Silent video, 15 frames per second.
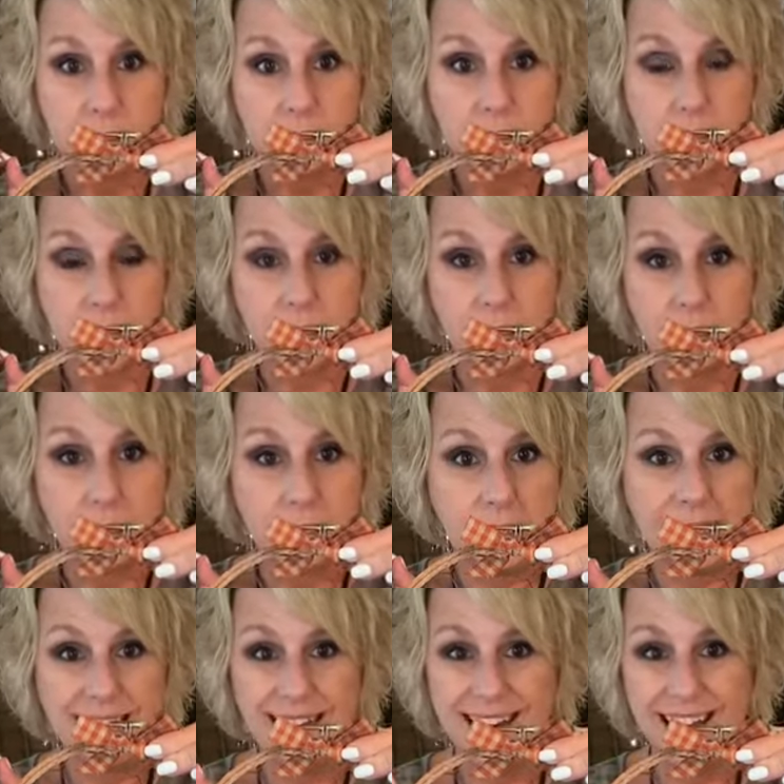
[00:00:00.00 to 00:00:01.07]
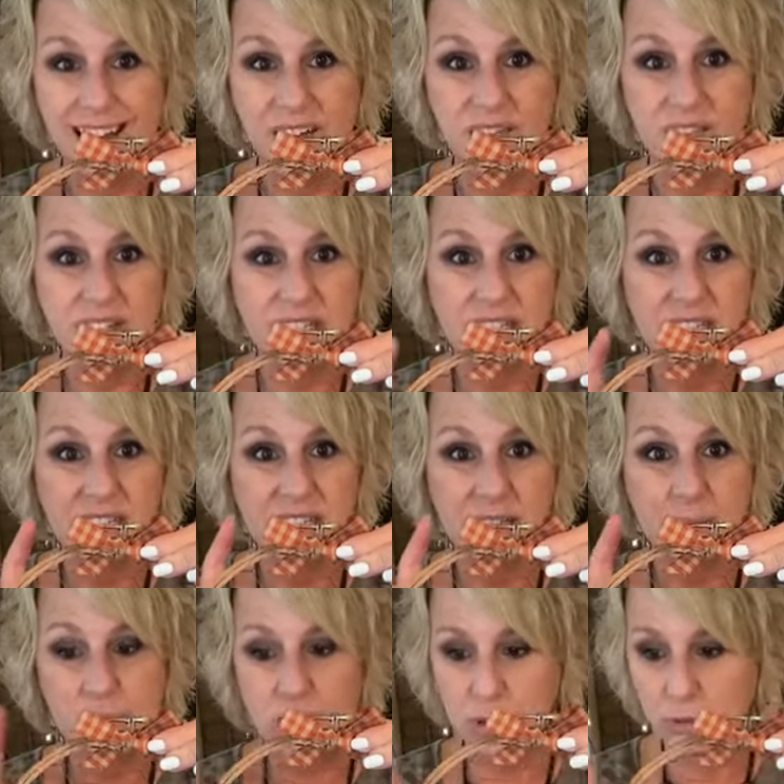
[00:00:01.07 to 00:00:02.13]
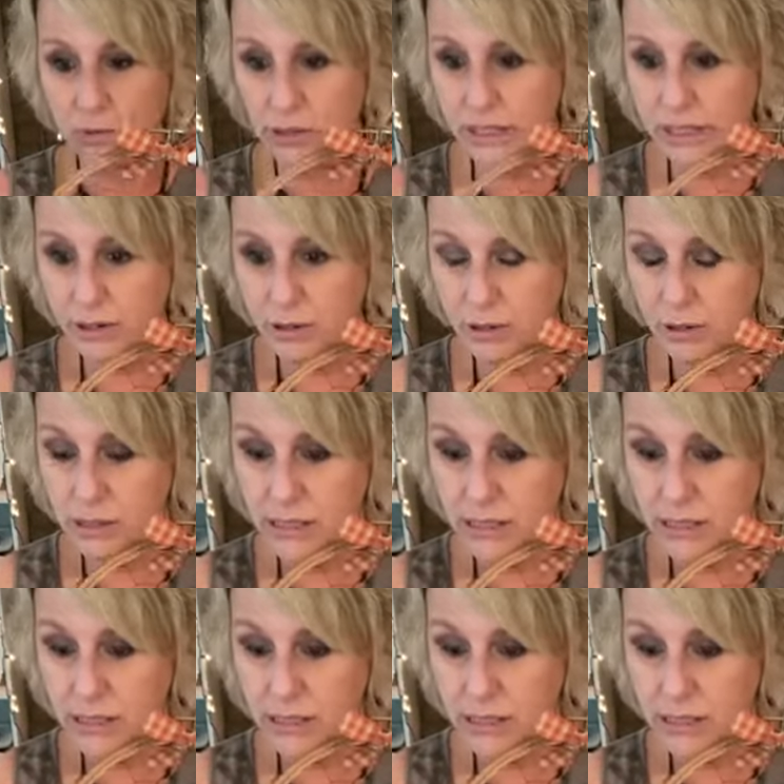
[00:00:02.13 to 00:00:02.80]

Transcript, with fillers: Is that enough? Does it seem too little?